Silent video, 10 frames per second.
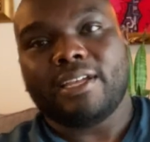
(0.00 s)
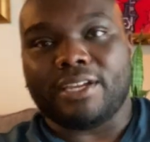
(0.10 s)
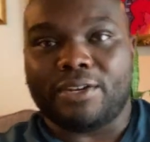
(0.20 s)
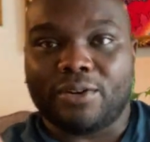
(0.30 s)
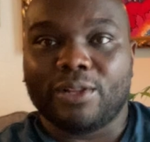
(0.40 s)

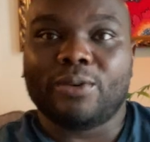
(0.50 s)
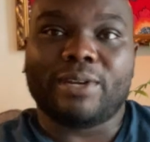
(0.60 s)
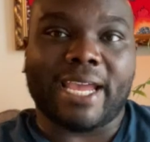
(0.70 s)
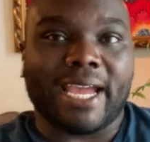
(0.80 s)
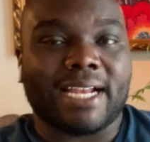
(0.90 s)
You do the
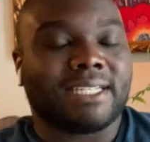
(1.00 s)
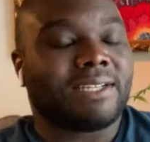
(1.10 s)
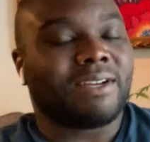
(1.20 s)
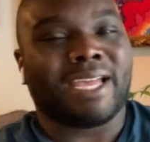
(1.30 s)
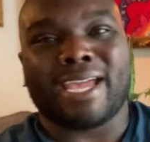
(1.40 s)
little dance.
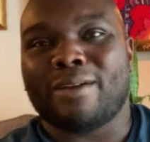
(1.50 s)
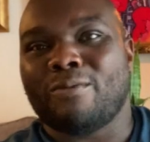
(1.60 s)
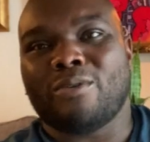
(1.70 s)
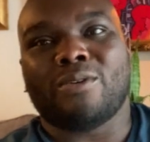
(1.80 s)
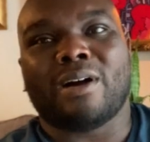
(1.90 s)
Okay,
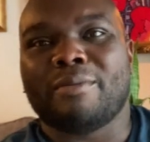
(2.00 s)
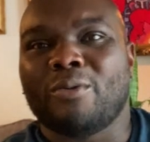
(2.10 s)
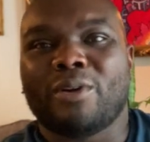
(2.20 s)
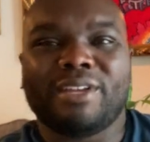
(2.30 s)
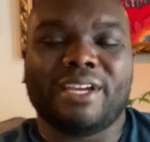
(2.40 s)
well, I
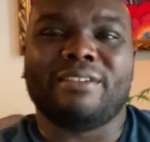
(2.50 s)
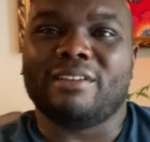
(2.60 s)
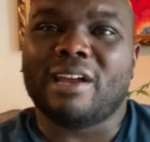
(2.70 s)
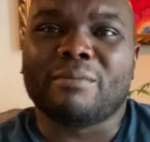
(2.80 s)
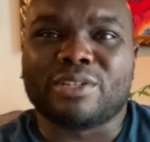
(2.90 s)
mean, where are you getting
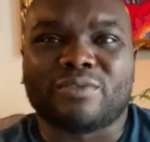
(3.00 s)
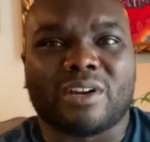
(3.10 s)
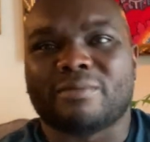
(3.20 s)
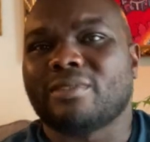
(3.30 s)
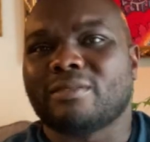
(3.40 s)
your numbers
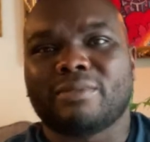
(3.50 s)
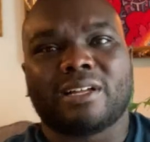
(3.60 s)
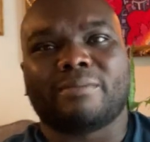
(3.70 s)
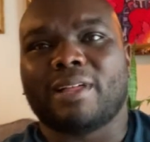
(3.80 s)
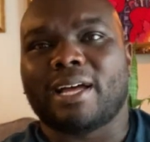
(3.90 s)
from, or
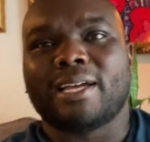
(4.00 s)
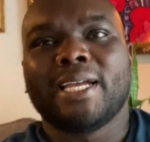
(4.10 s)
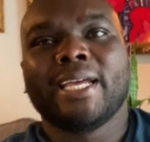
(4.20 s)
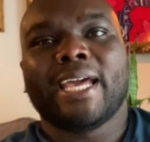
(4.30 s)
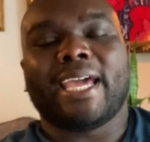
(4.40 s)
blah, blah.
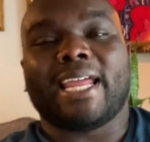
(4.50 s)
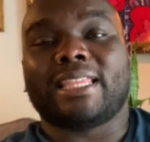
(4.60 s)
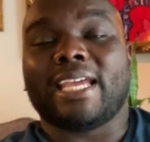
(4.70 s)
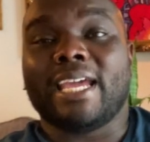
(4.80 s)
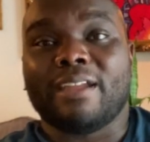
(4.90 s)
And
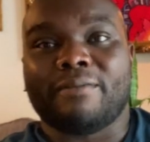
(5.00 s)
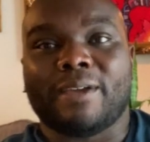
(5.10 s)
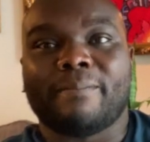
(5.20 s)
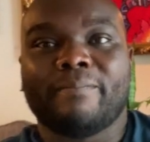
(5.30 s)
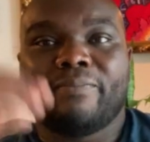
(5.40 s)
at the end of
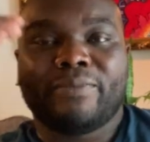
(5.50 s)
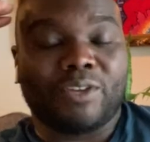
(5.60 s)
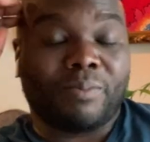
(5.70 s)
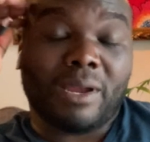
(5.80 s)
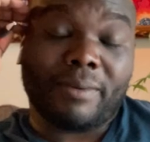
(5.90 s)
it,
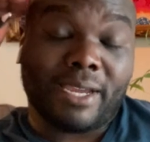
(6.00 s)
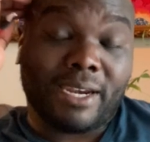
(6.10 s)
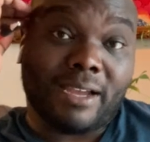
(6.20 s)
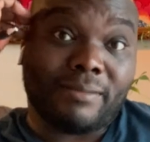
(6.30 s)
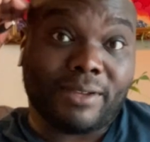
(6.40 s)
you'll probably
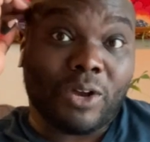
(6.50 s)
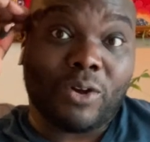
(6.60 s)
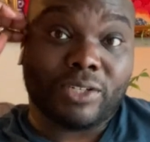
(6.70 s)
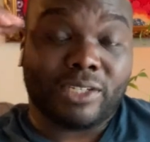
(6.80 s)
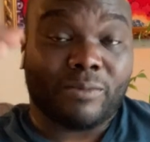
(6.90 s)
end up
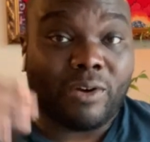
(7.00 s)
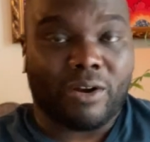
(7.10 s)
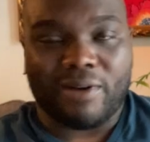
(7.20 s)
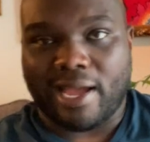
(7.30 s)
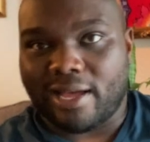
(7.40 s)
going somewhere
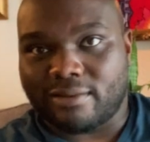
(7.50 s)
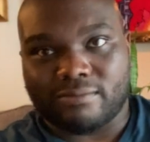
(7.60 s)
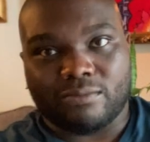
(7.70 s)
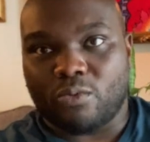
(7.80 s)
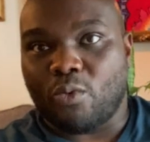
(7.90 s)

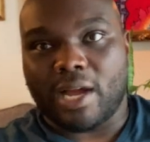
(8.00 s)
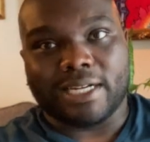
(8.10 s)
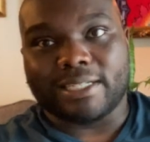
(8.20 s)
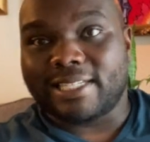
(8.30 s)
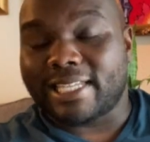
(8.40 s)
around
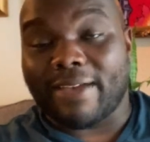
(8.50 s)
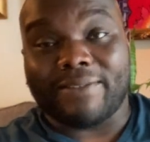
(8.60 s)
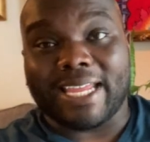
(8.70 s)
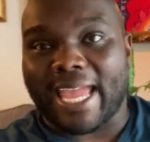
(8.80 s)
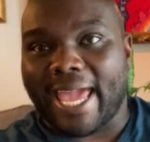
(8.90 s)
one
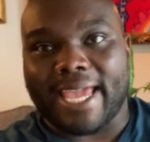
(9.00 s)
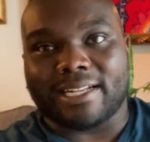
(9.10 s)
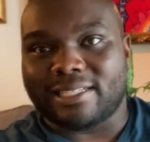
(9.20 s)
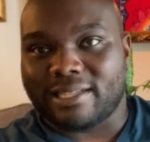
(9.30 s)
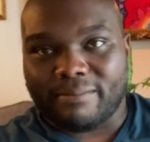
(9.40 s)

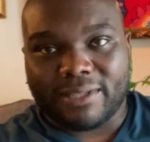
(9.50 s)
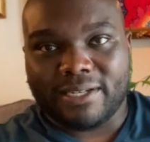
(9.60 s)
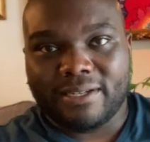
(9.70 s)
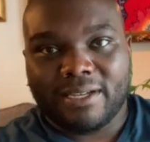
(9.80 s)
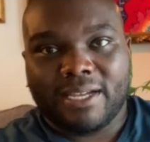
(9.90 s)
seventy-eight
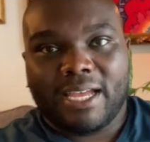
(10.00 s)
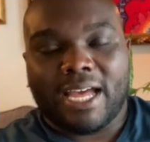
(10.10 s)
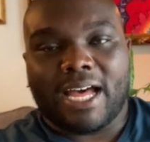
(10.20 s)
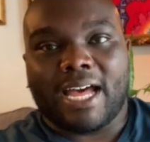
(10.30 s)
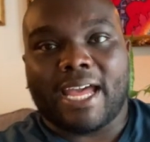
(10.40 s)
something.
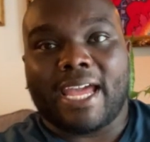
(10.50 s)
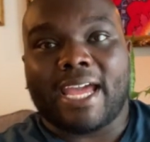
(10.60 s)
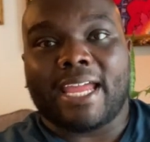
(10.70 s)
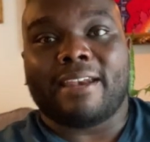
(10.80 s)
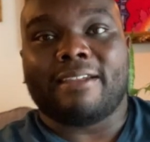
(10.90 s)
Uh,
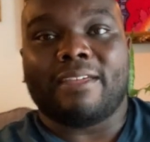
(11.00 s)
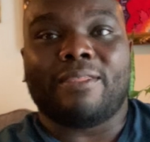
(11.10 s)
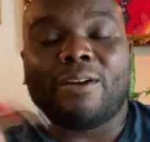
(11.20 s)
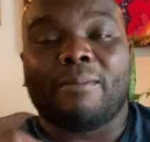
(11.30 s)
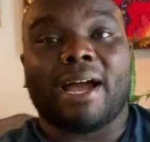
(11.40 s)
and in
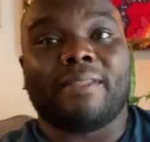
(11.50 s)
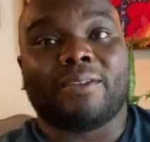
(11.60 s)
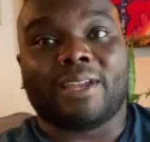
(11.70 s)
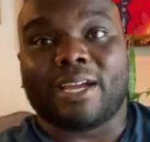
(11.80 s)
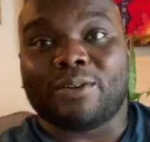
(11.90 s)
their mind,
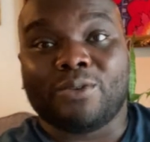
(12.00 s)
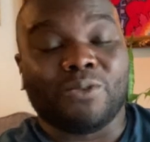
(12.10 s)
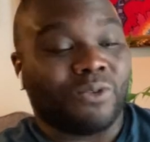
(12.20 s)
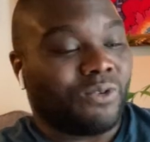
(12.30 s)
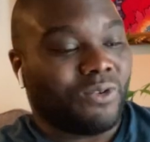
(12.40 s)
they're like,
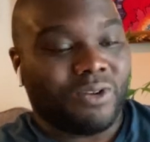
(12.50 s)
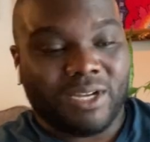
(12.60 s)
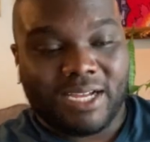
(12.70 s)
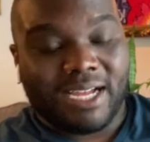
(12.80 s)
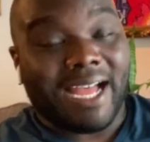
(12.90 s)
whew,
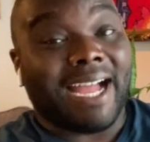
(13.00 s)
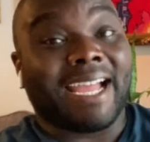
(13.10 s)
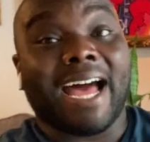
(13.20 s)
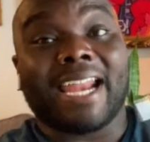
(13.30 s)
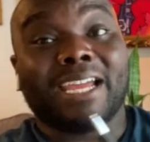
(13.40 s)
I
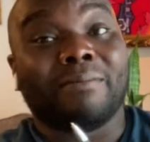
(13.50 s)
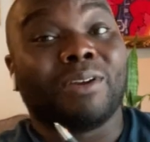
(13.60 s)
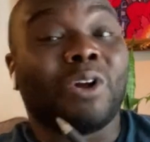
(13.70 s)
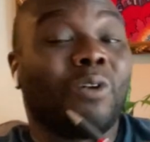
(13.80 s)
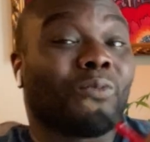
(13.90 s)
got him to
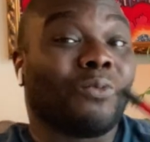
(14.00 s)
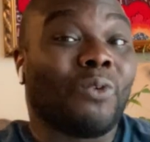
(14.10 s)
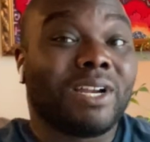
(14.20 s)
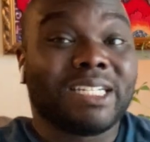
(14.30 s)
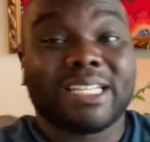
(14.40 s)
go from
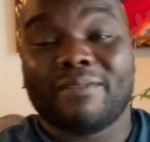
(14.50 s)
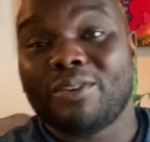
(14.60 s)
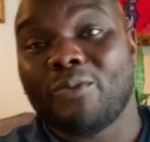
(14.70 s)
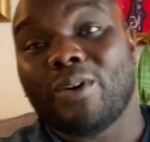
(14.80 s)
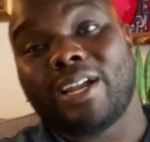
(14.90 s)
one
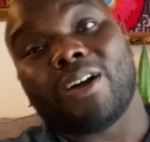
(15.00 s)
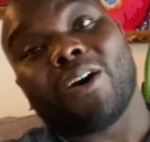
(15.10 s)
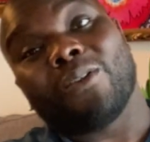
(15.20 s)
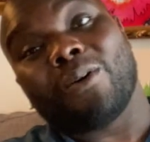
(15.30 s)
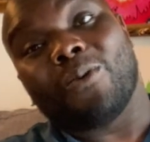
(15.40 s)
seventy-one
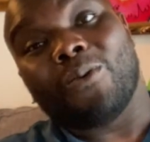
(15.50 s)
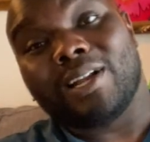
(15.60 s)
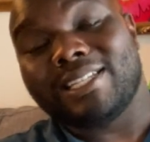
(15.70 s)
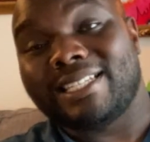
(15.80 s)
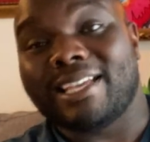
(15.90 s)
all the way to
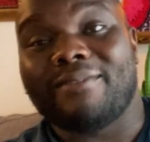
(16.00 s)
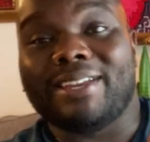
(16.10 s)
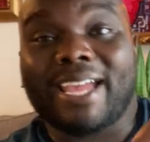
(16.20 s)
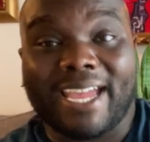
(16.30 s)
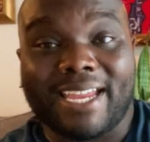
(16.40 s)
one
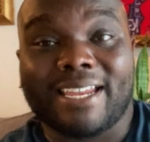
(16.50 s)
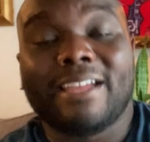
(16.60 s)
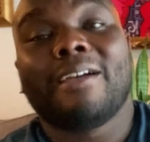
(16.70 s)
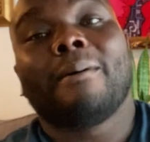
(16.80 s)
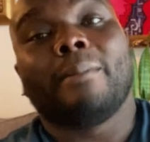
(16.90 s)
seventy-eight.
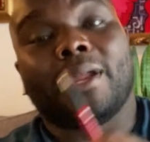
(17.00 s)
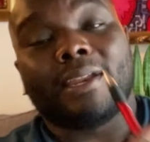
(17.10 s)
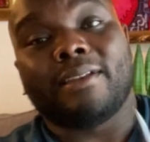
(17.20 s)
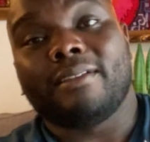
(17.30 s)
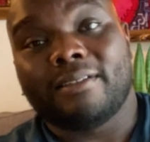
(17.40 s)
But
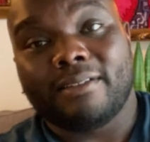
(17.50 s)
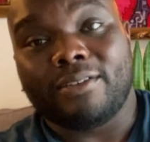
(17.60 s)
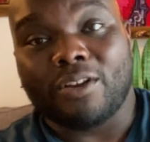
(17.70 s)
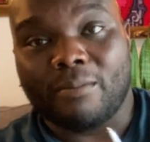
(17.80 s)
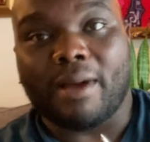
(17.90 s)
in
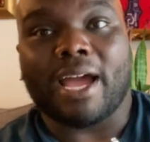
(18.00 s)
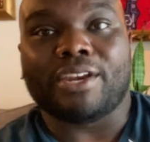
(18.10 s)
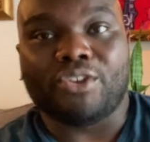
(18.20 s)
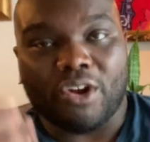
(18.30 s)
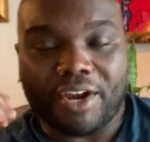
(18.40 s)
your
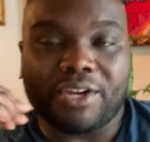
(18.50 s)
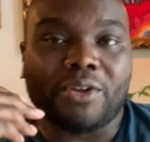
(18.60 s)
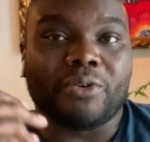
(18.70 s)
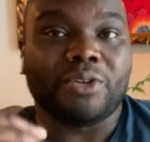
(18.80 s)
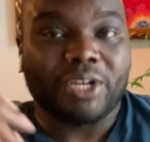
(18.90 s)
mind, you already
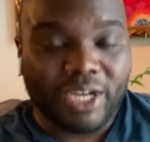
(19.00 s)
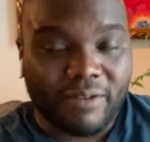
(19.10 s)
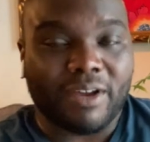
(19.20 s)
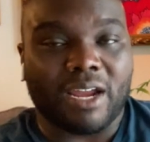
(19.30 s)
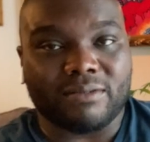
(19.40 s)
knew you could
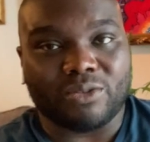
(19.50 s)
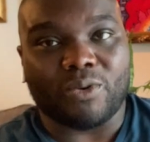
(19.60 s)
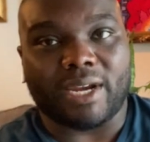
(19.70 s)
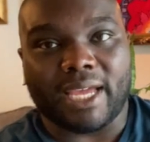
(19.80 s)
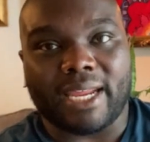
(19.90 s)
have gone up to
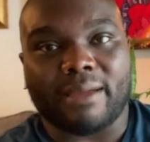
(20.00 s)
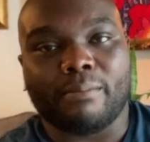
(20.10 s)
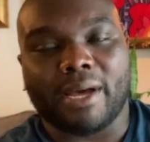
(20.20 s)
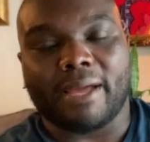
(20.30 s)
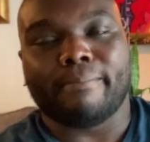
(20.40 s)
one eighty,
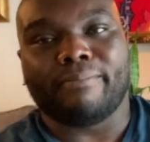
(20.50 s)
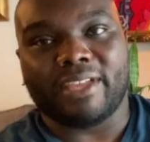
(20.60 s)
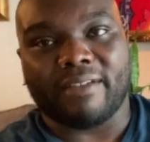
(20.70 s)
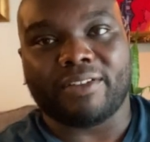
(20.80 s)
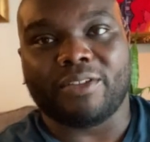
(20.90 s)
but
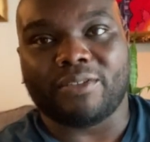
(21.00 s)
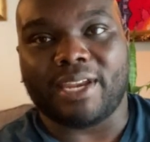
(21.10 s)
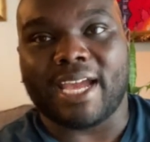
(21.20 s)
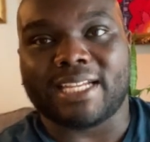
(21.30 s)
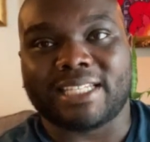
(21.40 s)
you have to do the
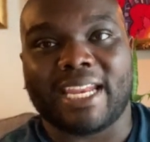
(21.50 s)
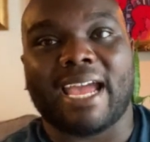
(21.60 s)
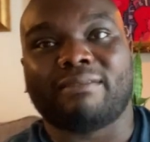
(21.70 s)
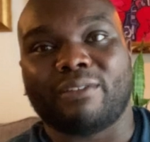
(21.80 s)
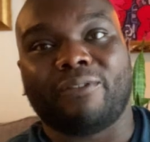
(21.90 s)
dance and they
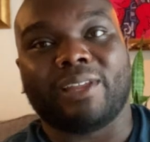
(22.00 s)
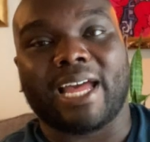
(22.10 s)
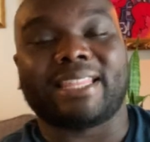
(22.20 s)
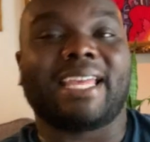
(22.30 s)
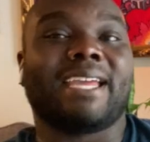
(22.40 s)
have to feel
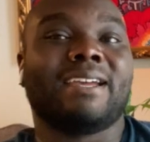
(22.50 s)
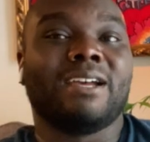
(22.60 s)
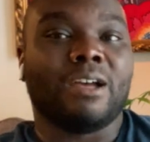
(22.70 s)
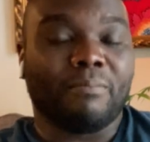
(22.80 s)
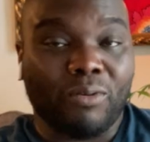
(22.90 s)
like they
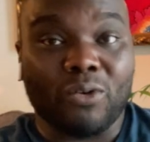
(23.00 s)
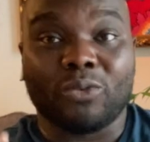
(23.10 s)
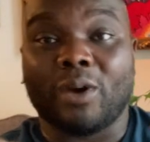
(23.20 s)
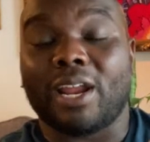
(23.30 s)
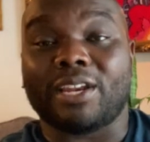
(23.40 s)
pulled
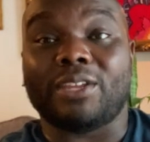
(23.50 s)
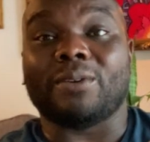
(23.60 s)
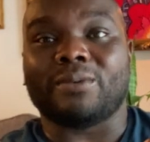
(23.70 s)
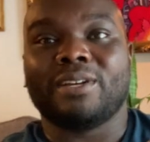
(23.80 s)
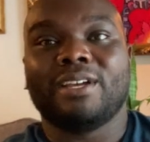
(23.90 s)
one on
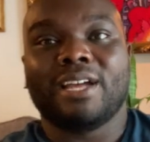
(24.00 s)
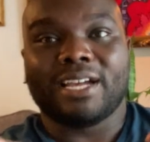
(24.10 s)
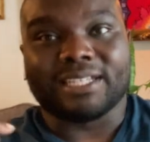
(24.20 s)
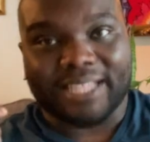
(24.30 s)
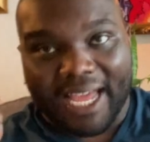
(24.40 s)
you,
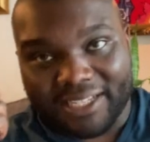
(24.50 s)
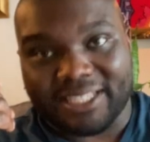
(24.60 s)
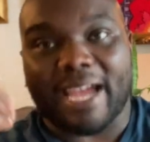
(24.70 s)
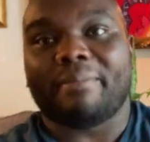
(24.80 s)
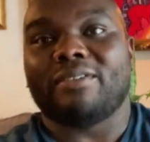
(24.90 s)
because that's
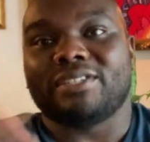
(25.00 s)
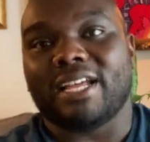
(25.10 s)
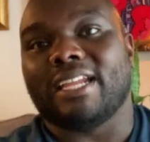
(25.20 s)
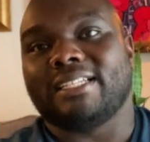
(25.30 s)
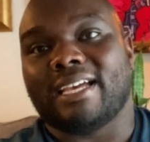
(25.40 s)
that
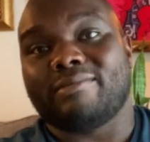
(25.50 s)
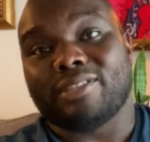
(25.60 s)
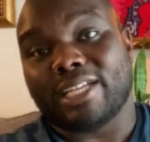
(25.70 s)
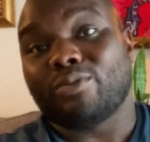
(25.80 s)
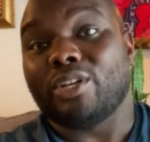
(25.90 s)
personality type. So
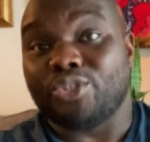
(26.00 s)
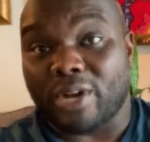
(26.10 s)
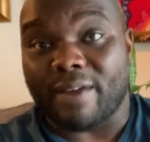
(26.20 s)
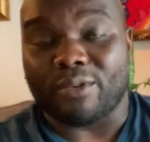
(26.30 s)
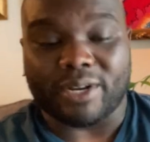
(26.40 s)
that's what a
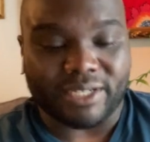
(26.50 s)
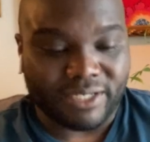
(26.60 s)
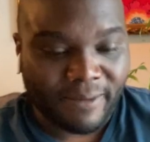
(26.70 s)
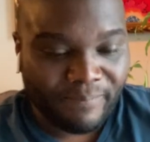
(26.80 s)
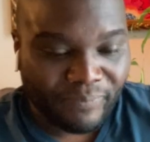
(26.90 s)
driver is.